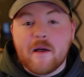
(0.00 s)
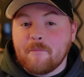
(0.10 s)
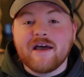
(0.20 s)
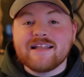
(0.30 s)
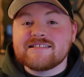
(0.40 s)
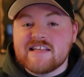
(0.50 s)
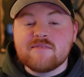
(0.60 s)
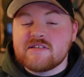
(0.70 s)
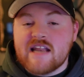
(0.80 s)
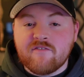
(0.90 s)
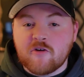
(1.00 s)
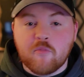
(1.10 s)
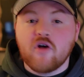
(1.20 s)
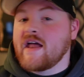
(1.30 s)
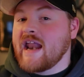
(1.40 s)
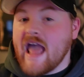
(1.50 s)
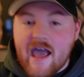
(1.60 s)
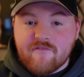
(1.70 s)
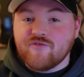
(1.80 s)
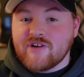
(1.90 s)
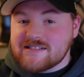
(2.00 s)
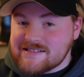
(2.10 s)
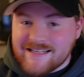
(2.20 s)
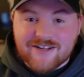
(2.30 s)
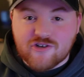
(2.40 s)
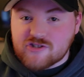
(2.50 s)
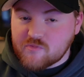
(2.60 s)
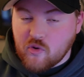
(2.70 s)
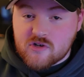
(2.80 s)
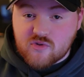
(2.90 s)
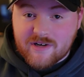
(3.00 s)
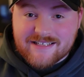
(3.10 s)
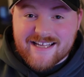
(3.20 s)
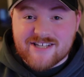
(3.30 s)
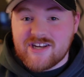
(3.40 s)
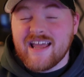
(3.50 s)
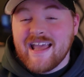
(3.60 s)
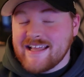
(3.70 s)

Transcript: but it seems inevitable that every single sports organization